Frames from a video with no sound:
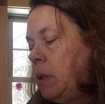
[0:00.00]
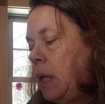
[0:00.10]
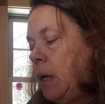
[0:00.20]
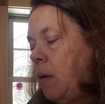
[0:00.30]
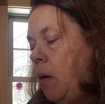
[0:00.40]

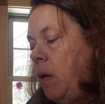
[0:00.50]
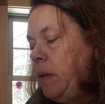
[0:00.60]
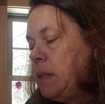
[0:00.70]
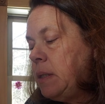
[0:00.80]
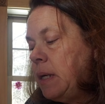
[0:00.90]
like all
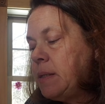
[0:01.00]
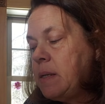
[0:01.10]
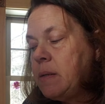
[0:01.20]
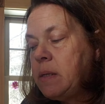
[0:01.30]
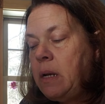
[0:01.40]
these
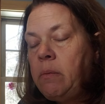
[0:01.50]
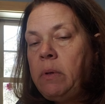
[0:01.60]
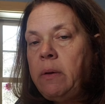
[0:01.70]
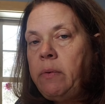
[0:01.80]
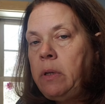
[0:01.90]
lessons that I'm
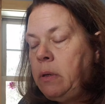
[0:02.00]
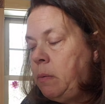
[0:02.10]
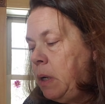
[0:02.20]
giving you,